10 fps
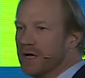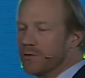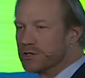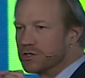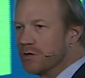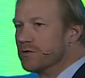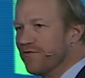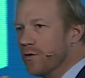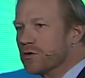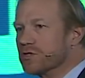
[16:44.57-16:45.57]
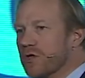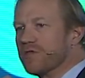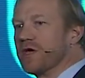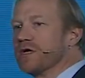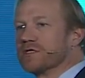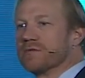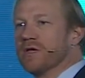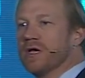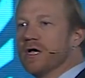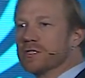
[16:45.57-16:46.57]
We're so focused on things.
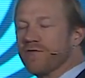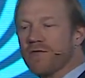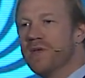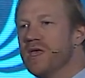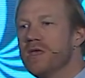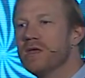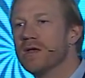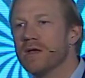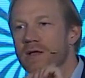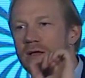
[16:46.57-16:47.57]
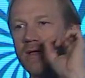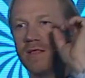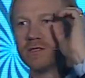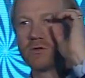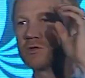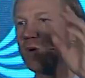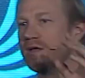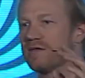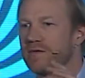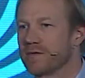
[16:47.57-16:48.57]
So for me, this was
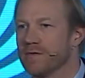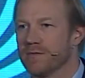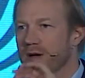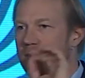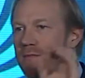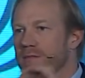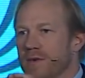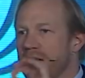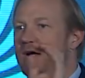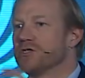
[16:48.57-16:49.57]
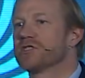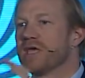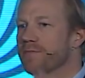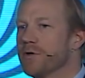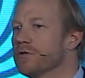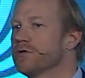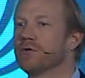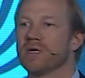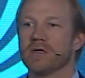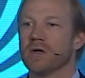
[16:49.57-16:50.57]
great. I just kept on
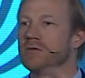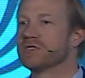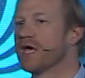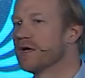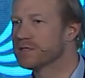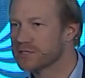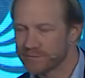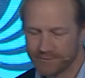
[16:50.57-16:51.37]
doing, you know, sales.